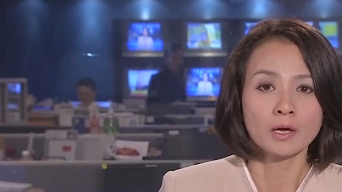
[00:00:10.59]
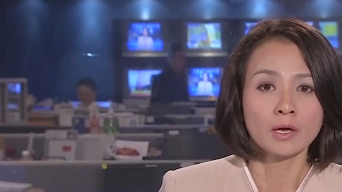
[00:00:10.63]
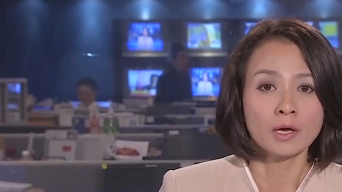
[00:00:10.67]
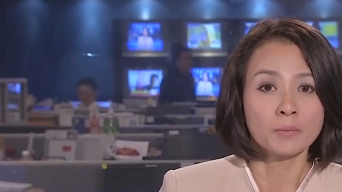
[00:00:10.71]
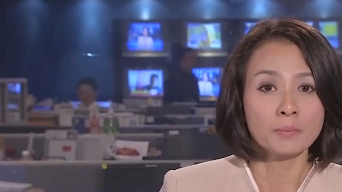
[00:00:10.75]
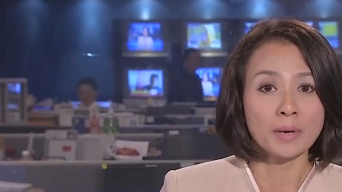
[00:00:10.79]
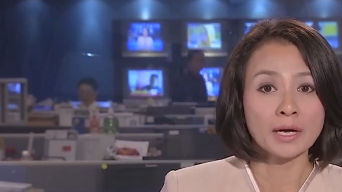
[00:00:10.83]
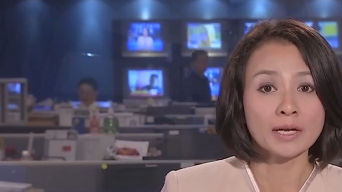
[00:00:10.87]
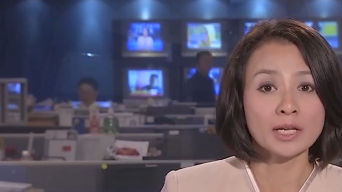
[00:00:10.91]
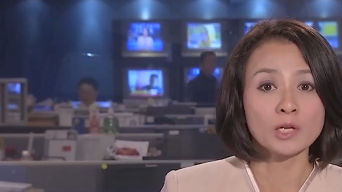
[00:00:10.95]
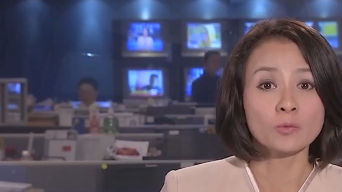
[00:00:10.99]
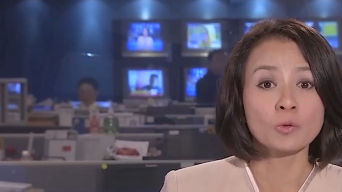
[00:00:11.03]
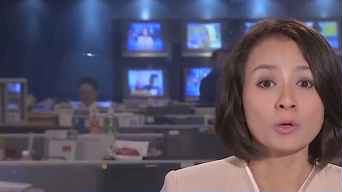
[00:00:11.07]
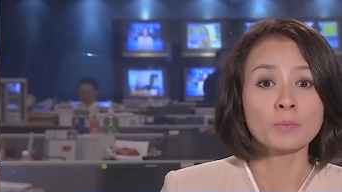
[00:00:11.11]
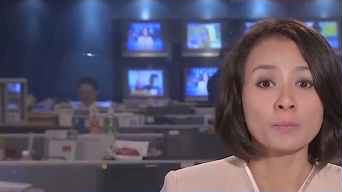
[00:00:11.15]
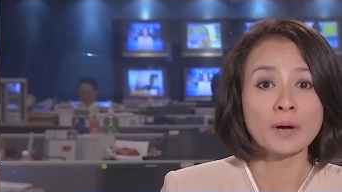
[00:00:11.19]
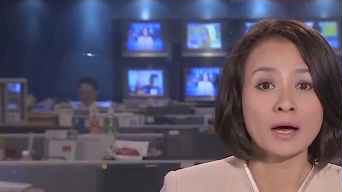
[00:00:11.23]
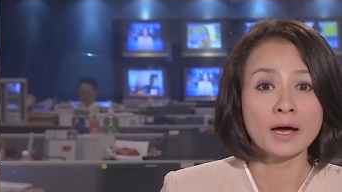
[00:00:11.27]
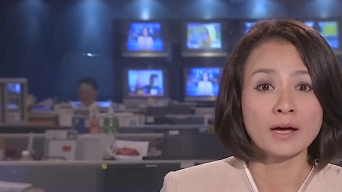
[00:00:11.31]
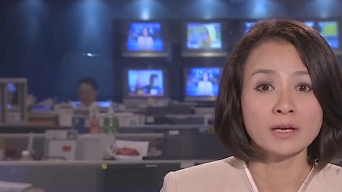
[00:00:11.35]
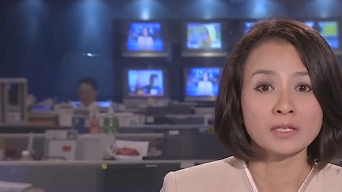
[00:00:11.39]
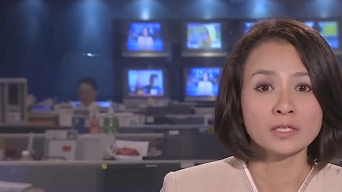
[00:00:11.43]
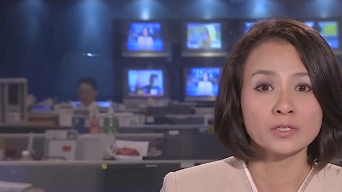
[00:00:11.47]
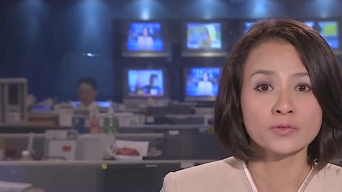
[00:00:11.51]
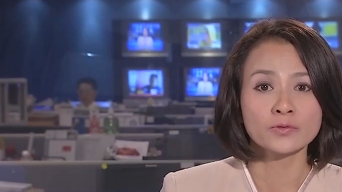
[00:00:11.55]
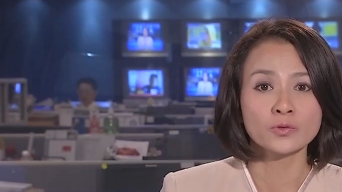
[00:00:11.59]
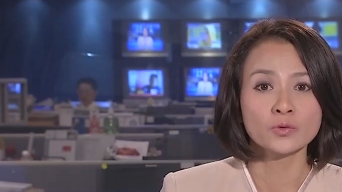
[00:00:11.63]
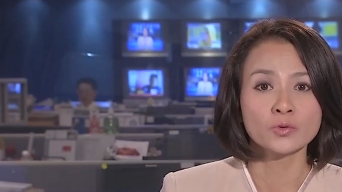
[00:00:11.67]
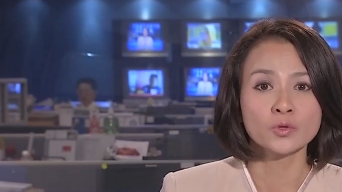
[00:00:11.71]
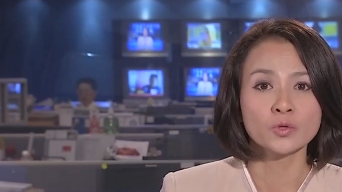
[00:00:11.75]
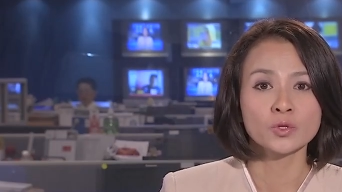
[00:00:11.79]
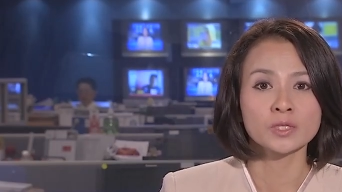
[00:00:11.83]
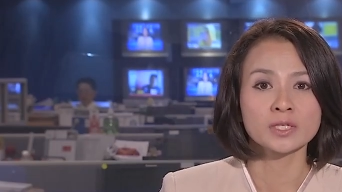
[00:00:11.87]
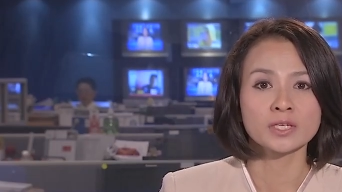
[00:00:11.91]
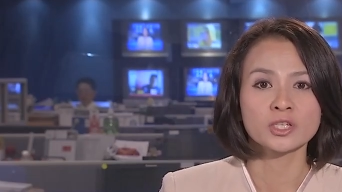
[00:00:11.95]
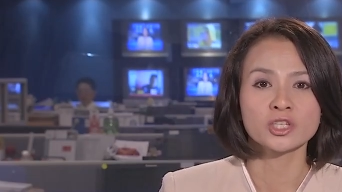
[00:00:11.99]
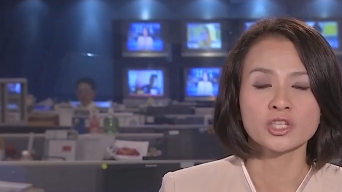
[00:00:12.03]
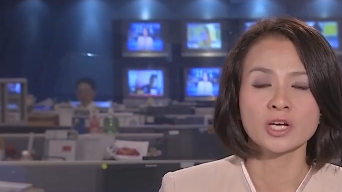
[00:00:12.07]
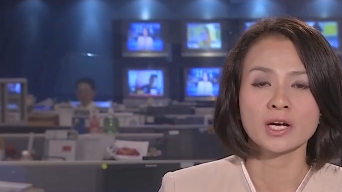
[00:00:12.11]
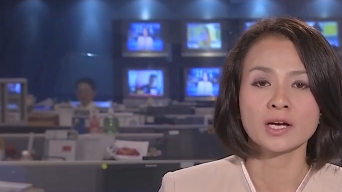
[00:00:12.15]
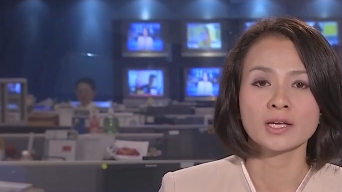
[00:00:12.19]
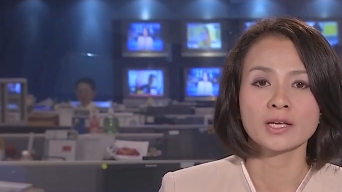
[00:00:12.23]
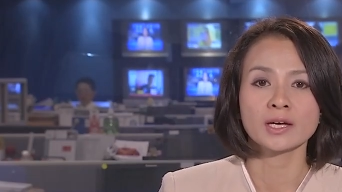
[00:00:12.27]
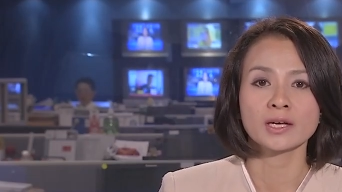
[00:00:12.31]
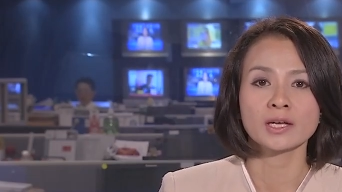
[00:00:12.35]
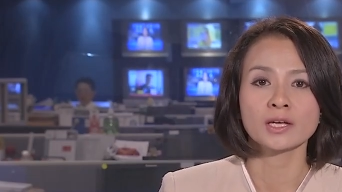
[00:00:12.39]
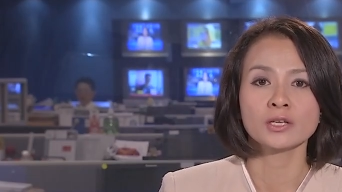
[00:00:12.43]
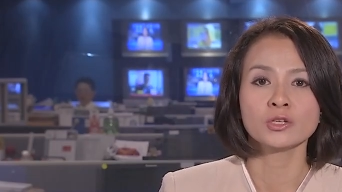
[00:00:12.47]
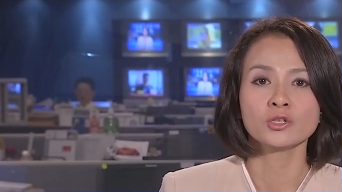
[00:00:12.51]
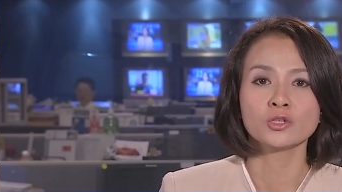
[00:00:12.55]
but it will pass through
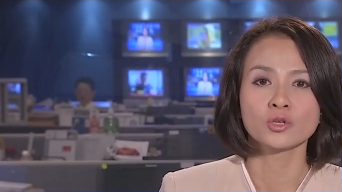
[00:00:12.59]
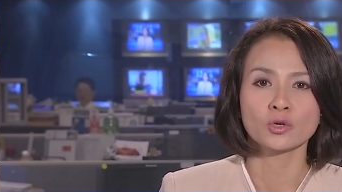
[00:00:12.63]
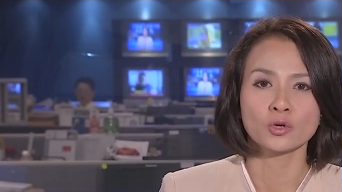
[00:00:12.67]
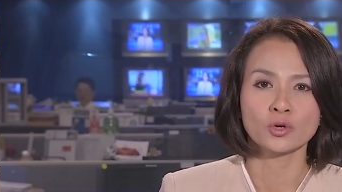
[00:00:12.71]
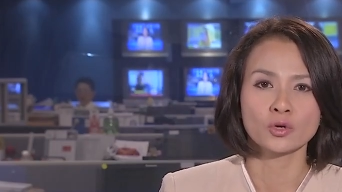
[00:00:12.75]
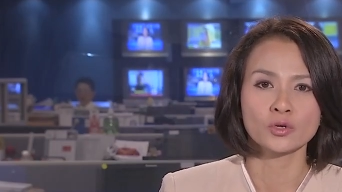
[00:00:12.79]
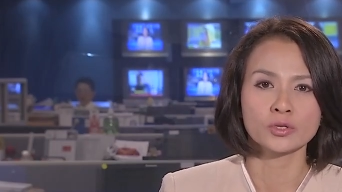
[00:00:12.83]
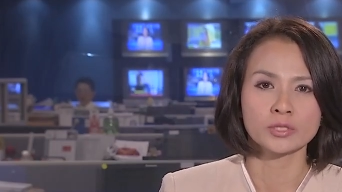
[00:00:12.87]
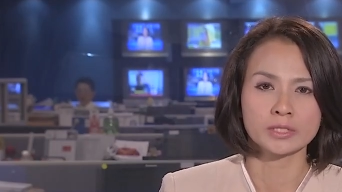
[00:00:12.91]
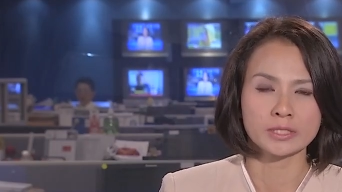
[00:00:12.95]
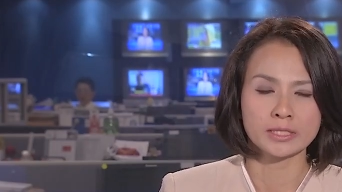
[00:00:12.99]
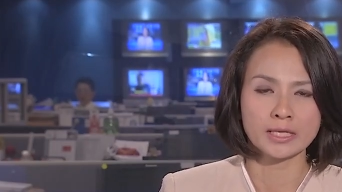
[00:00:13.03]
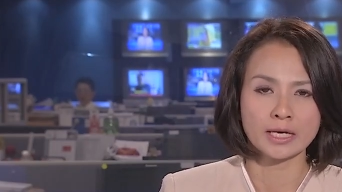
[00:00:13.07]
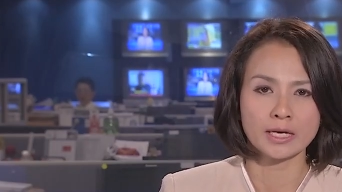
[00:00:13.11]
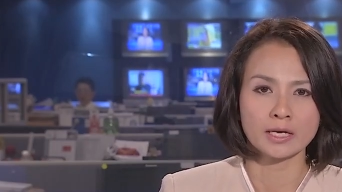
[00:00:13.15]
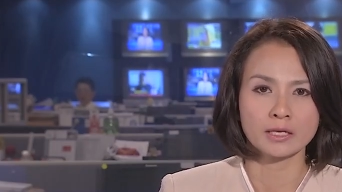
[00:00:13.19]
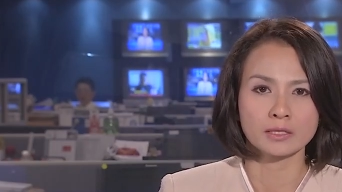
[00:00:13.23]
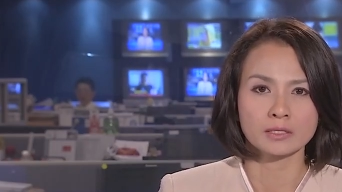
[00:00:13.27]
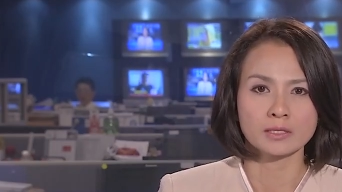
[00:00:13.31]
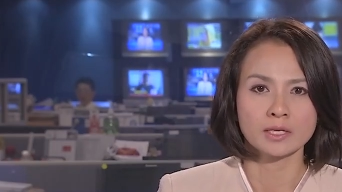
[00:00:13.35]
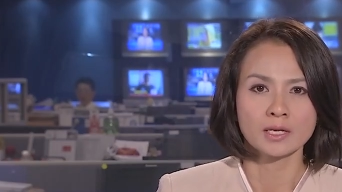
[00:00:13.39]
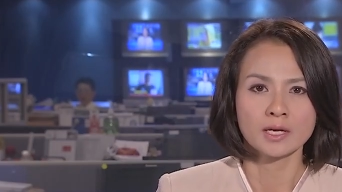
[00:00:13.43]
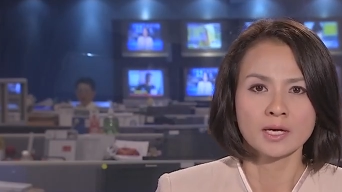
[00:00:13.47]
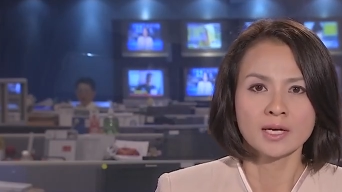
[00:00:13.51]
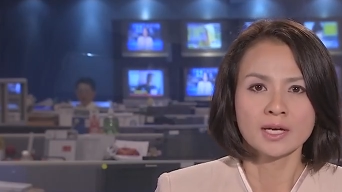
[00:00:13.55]
Nusajaya in Johor State.